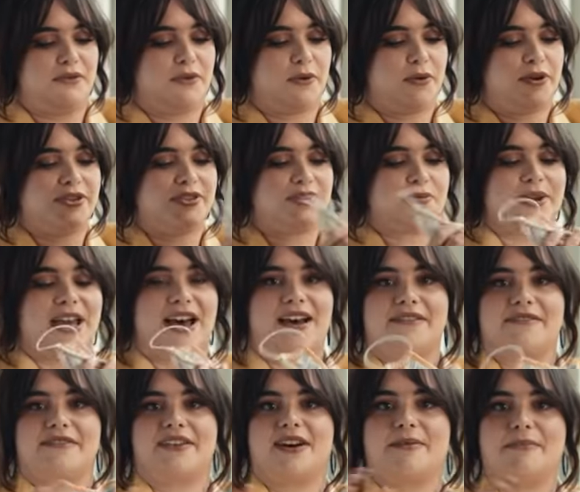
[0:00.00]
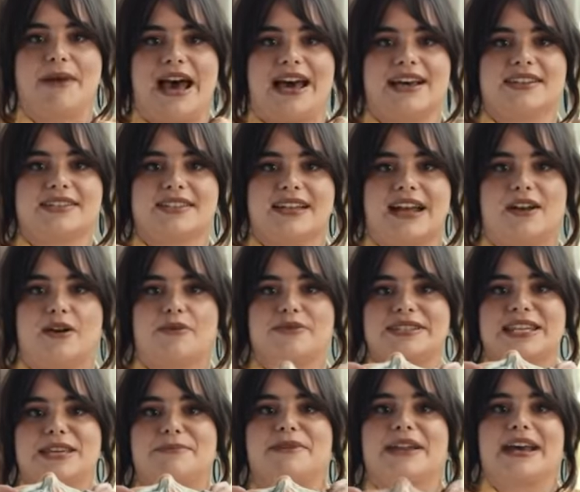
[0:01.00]
Of course, we have a mask. I
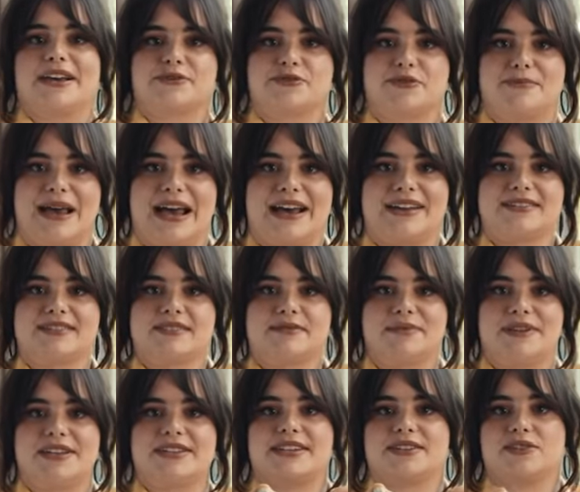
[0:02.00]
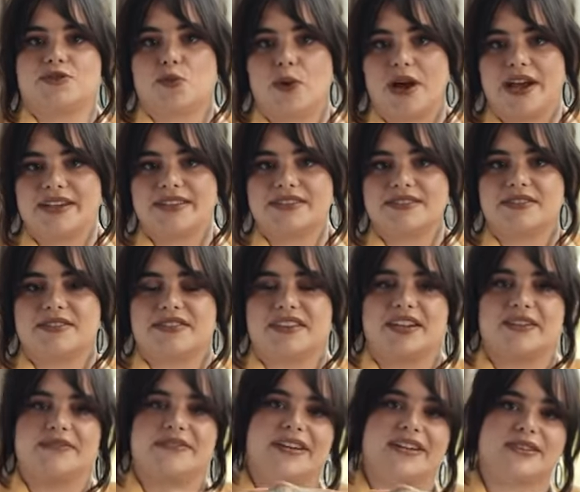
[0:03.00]
always keep an extra mask because I sweat, so
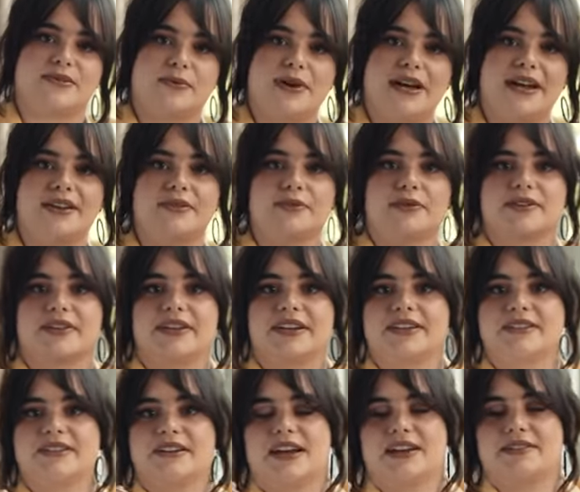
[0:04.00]
then if it gets wet or like